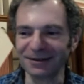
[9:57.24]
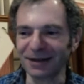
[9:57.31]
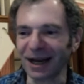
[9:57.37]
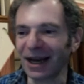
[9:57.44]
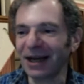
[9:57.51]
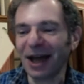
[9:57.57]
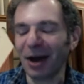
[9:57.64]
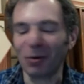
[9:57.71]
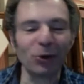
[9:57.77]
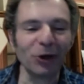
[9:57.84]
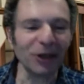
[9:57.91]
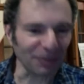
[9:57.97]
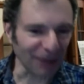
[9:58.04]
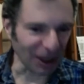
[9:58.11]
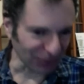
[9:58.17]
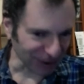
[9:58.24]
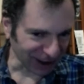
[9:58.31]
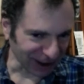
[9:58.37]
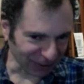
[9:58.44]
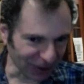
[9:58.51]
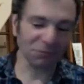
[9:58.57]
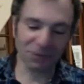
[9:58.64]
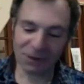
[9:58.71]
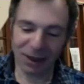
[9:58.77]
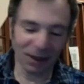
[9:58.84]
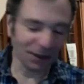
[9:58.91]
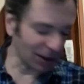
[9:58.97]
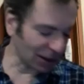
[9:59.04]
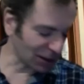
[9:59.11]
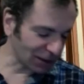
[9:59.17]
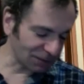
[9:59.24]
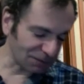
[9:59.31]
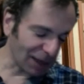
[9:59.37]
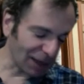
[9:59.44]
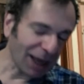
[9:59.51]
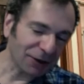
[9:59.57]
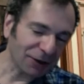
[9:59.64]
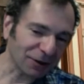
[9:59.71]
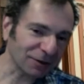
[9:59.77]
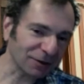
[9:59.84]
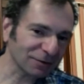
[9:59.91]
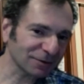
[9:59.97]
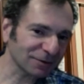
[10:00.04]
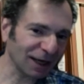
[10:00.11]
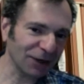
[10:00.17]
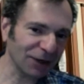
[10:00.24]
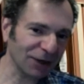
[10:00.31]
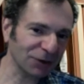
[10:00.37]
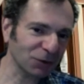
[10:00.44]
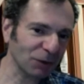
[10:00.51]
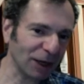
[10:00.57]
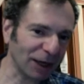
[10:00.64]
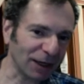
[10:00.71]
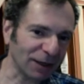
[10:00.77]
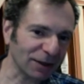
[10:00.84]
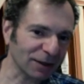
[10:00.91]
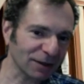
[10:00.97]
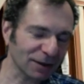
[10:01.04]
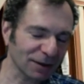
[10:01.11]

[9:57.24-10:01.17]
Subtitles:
And not worried about what they wrote. It doesn't matter either way.